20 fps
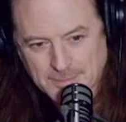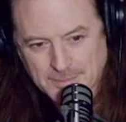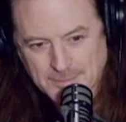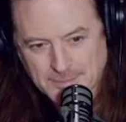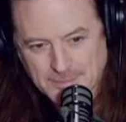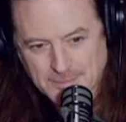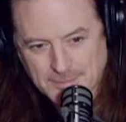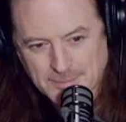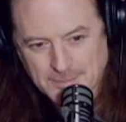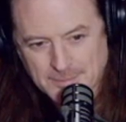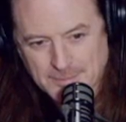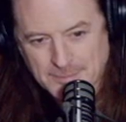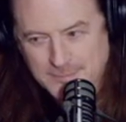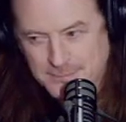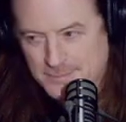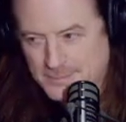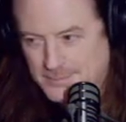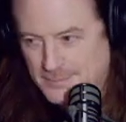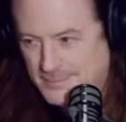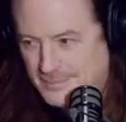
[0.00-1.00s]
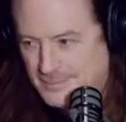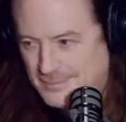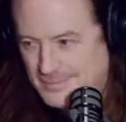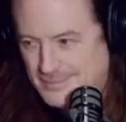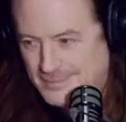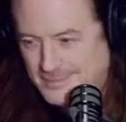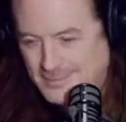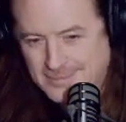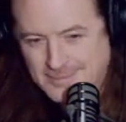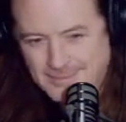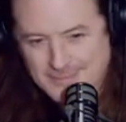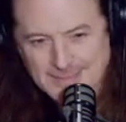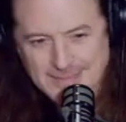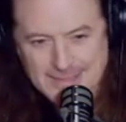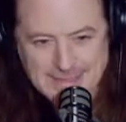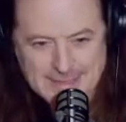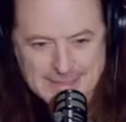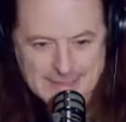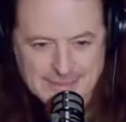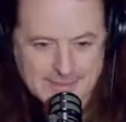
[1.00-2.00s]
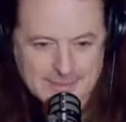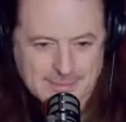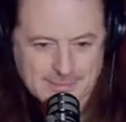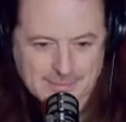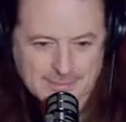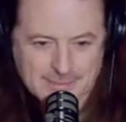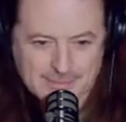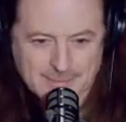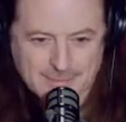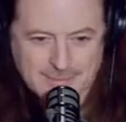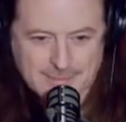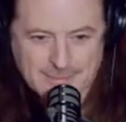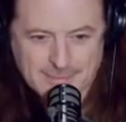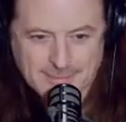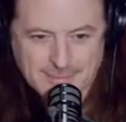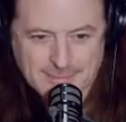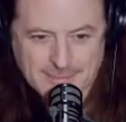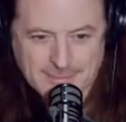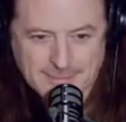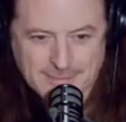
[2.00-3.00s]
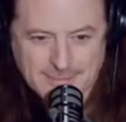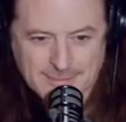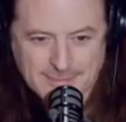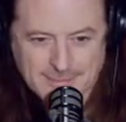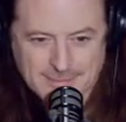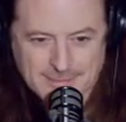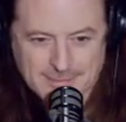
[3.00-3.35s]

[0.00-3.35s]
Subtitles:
(not speaking)